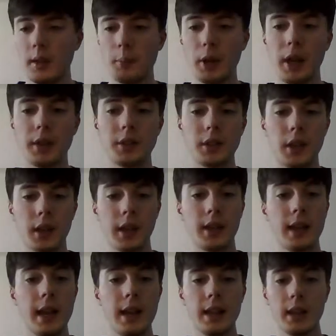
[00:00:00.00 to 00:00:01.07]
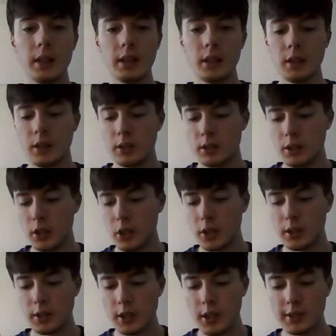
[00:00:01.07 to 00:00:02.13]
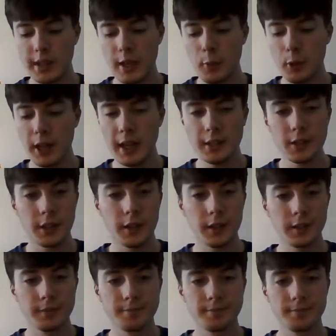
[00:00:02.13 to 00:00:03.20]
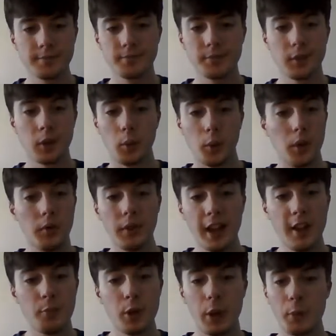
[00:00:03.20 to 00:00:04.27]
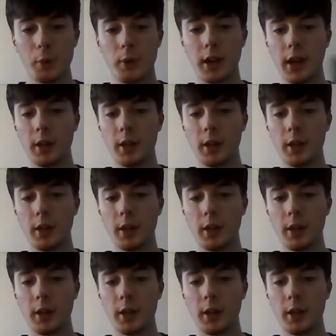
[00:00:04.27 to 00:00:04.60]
But Canadian currency is now plastic. We don't even have paper money